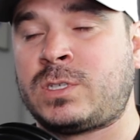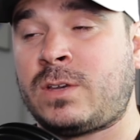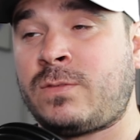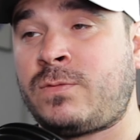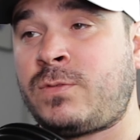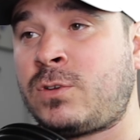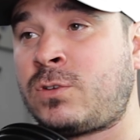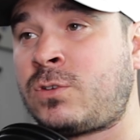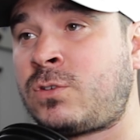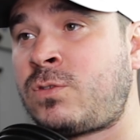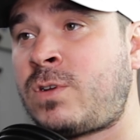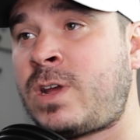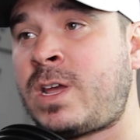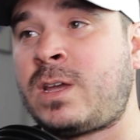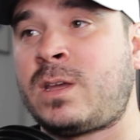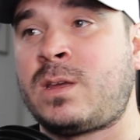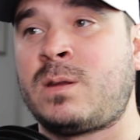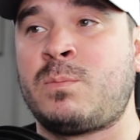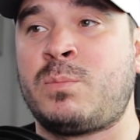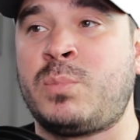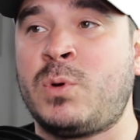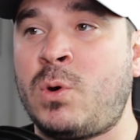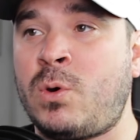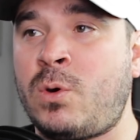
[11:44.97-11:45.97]
If you're
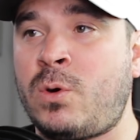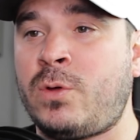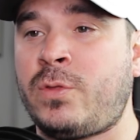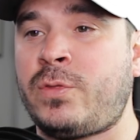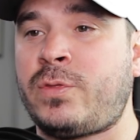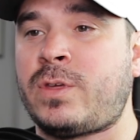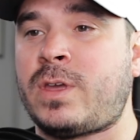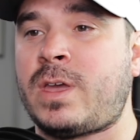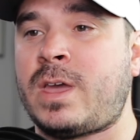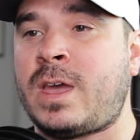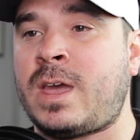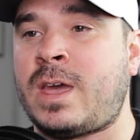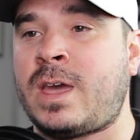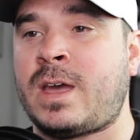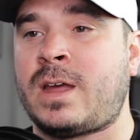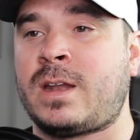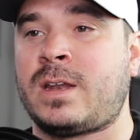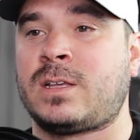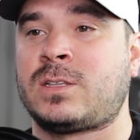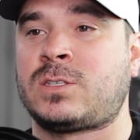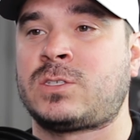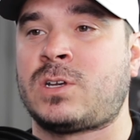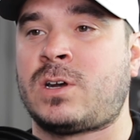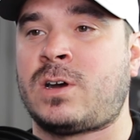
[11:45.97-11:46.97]
cranking both and
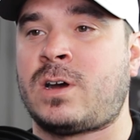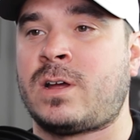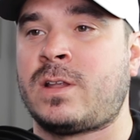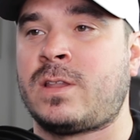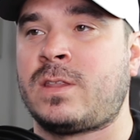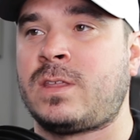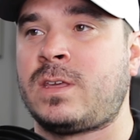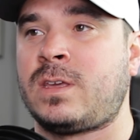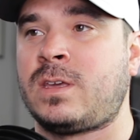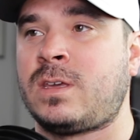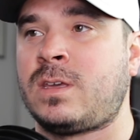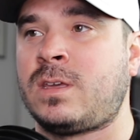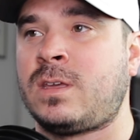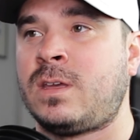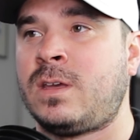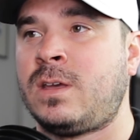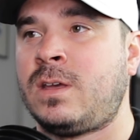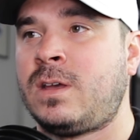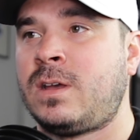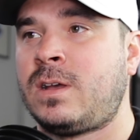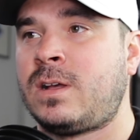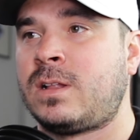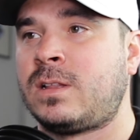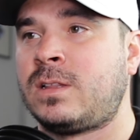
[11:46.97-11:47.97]
it's on the
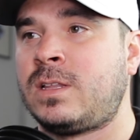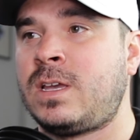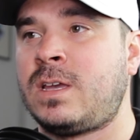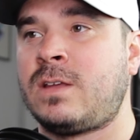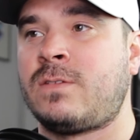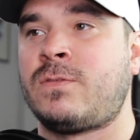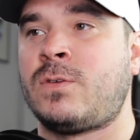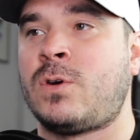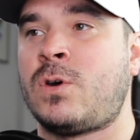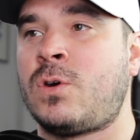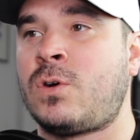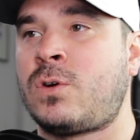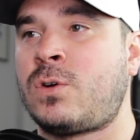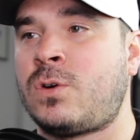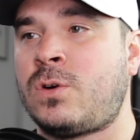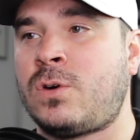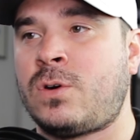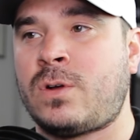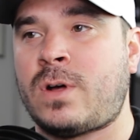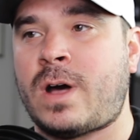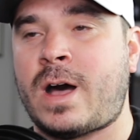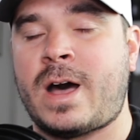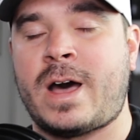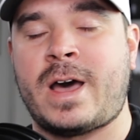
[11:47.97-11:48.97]
lead
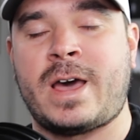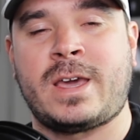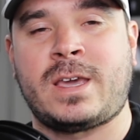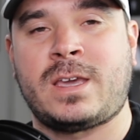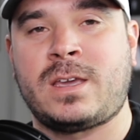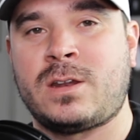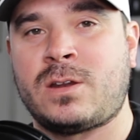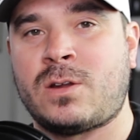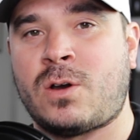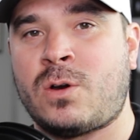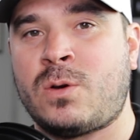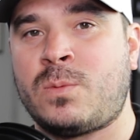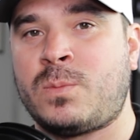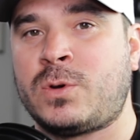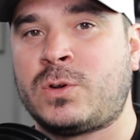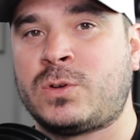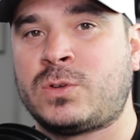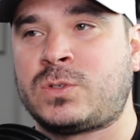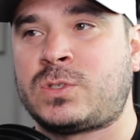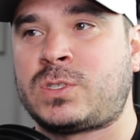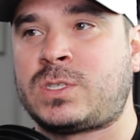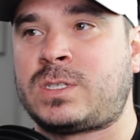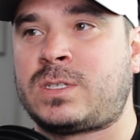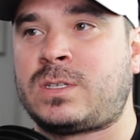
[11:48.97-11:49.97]
vocal, I can
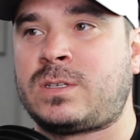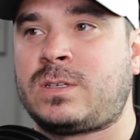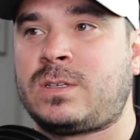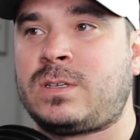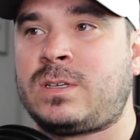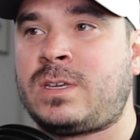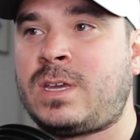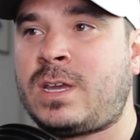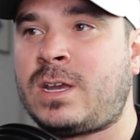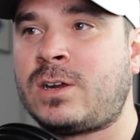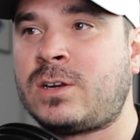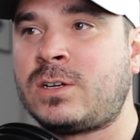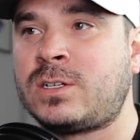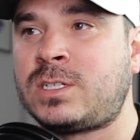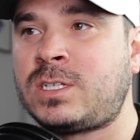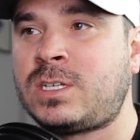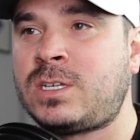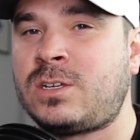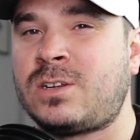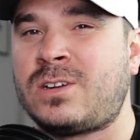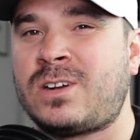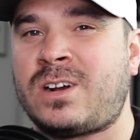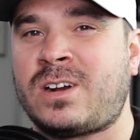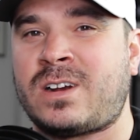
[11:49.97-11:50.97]
almost guarantee
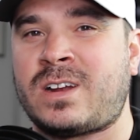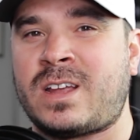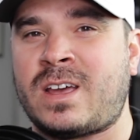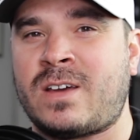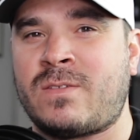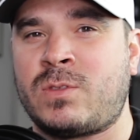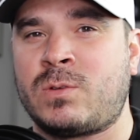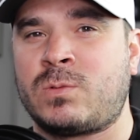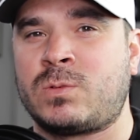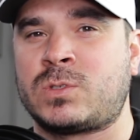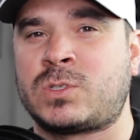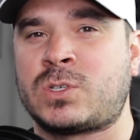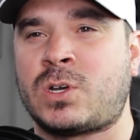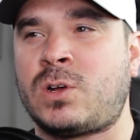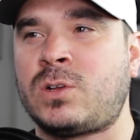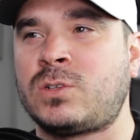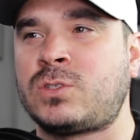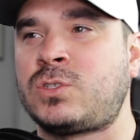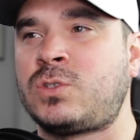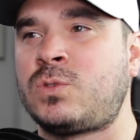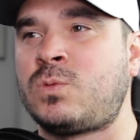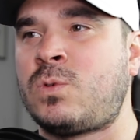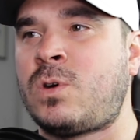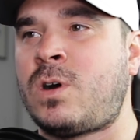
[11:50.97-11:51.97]
you're not going to have the
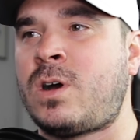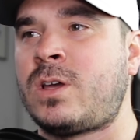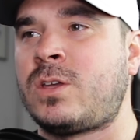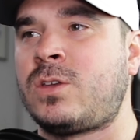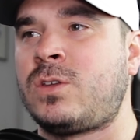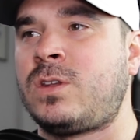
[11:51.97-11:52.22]
results you want.